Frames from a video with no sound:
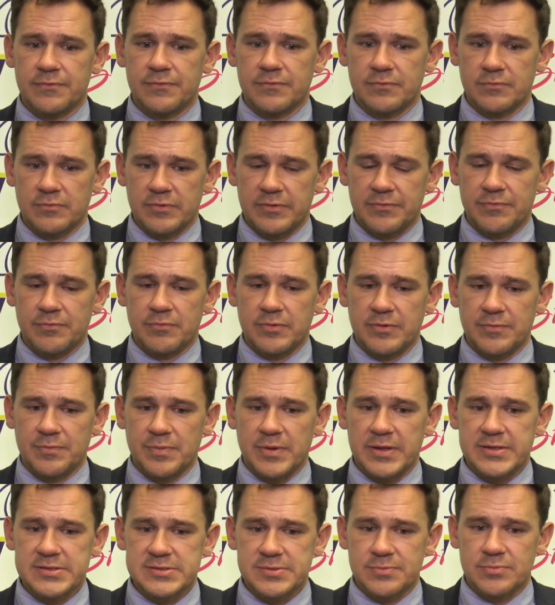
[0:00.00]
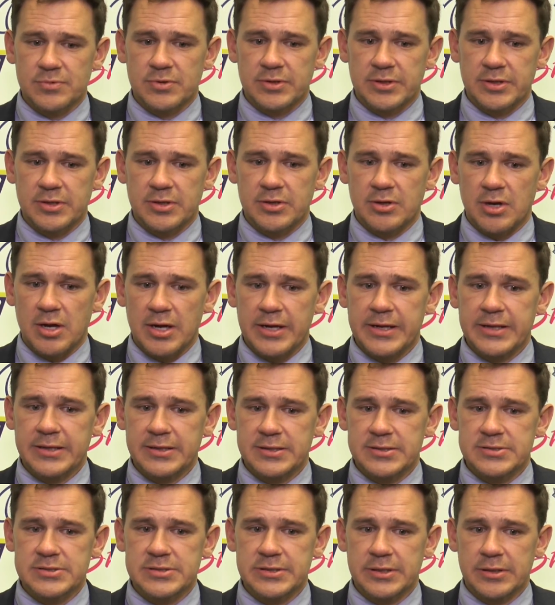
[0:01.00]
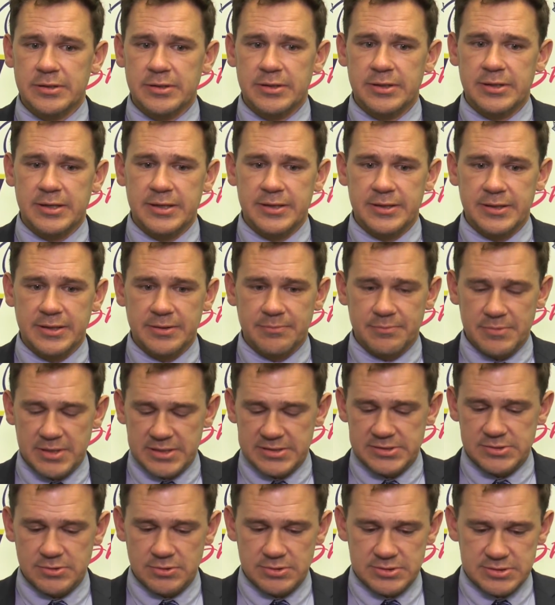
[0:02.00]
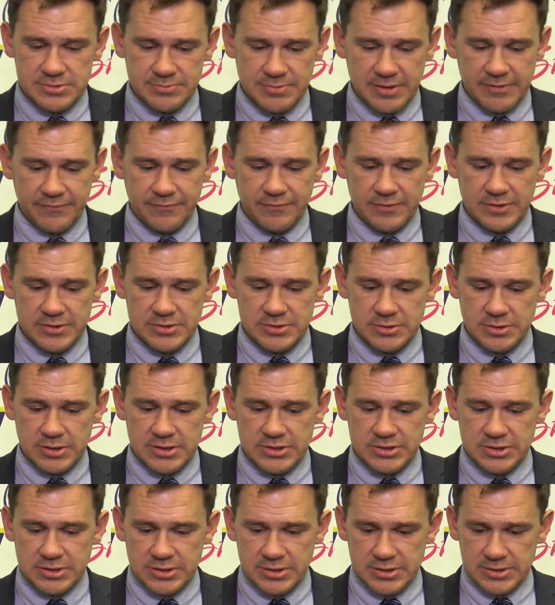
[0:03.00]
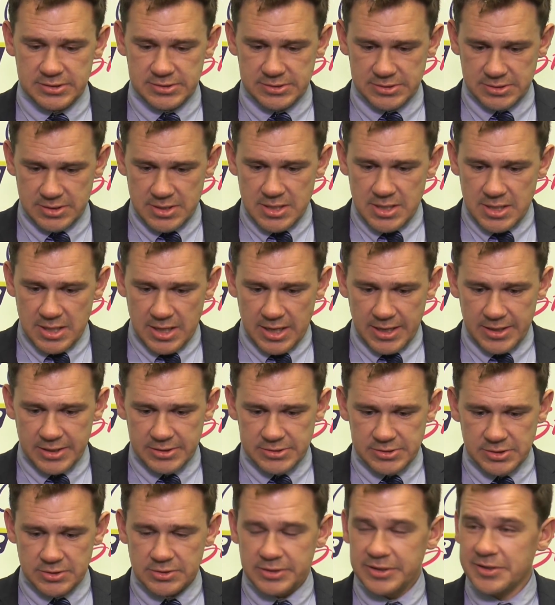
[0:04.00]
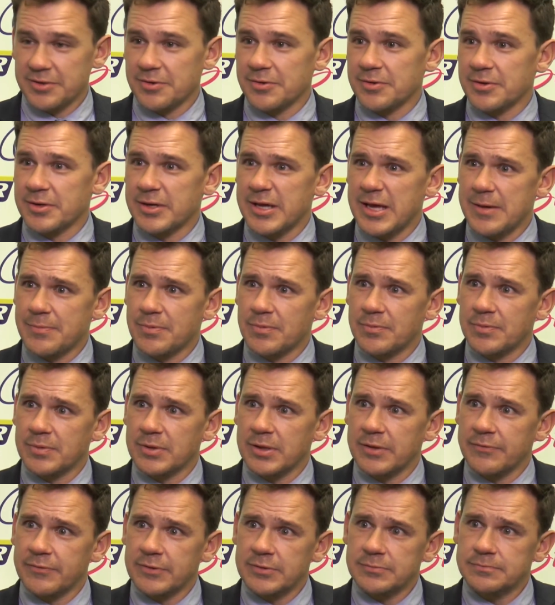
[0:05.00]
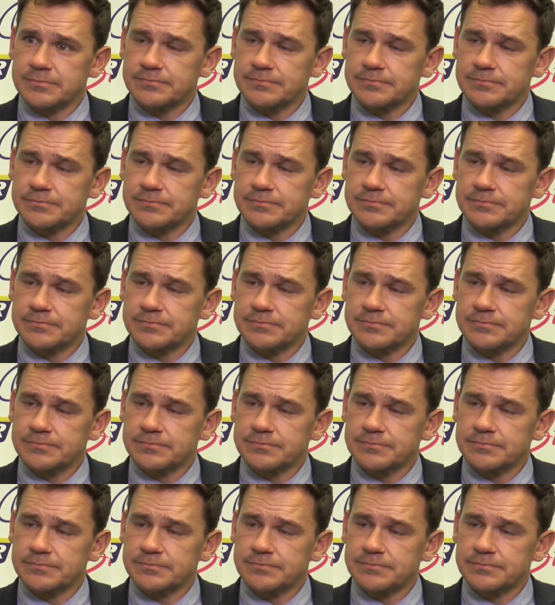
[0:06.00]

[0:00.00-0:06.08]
We've played some really good hockey this year. And I think my source of my frustration is I certainly know they're capable of it.